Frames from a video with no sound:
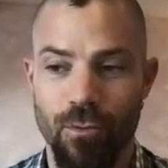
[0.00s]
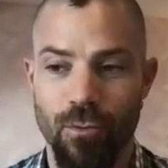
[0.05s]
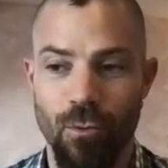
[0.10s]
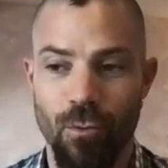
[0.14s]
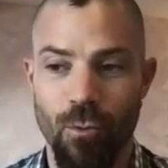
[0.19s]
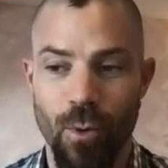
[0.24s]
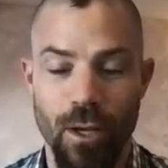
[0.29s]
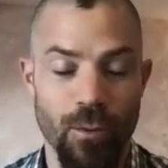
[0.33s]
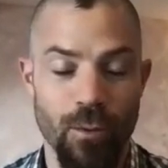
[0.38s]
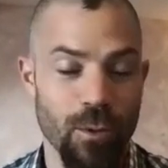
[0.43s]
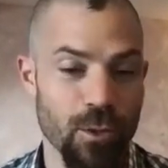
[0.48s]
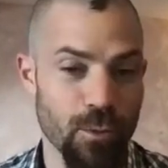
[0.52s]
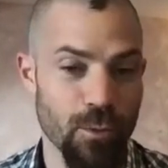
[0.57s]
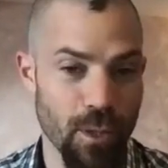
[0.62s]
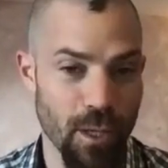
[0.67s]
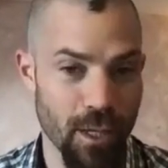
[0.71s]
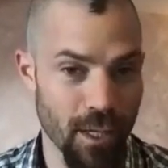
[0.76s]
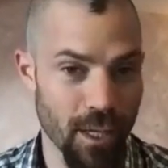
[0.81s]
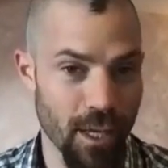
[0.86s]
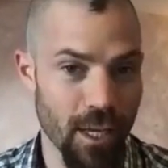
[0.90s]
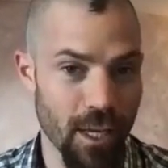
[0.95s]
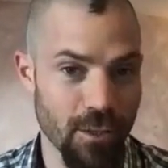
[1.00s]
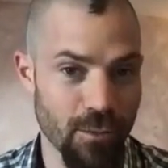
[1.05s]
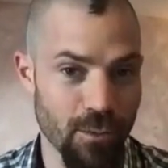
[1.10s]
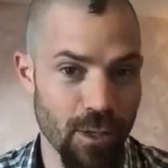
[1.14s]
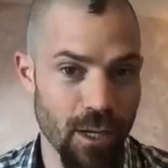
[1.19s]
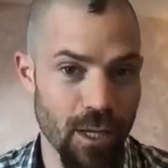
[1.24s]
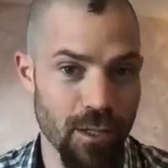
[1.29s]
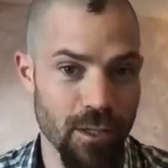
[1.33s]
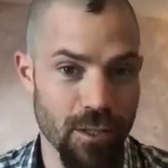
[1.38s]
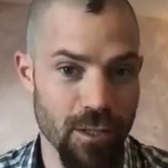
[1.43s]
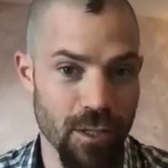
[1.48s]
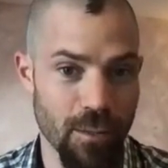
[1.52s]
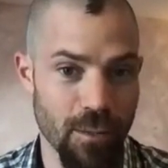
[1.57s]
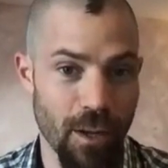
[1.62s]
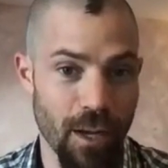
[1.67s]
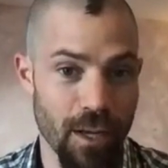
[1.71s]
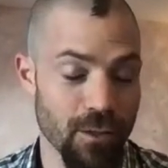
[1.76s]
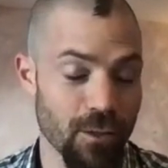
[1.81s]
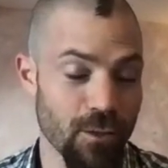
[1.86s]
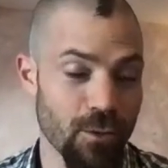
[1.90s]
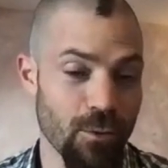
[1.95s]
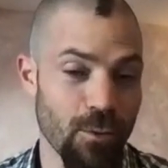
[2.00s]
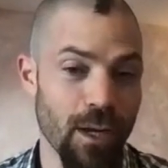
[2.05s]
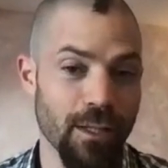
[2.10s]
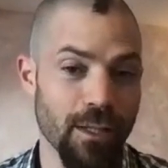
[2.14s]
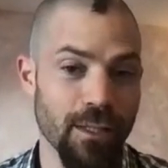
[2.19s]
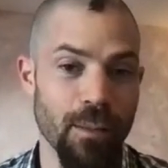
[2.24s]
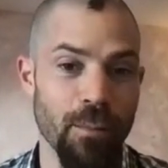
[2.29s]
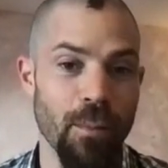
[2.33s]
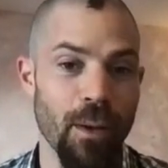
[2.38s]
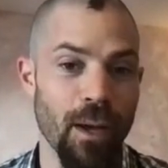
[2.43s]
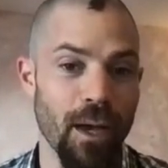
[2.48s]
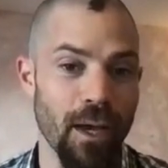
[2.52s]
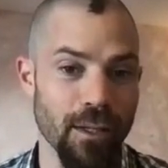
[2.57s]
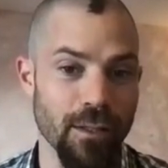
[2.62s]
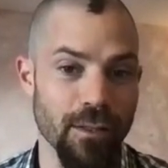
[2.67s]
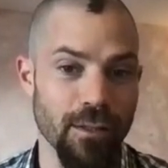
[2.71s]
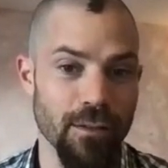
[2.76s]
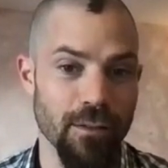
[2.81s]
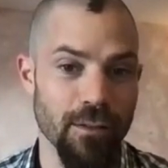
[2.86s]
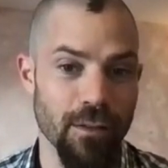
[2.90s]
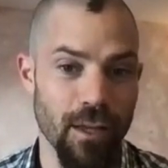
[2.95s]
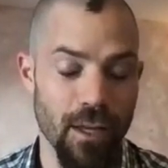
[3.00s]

the way in which we engage in relationship has direct impact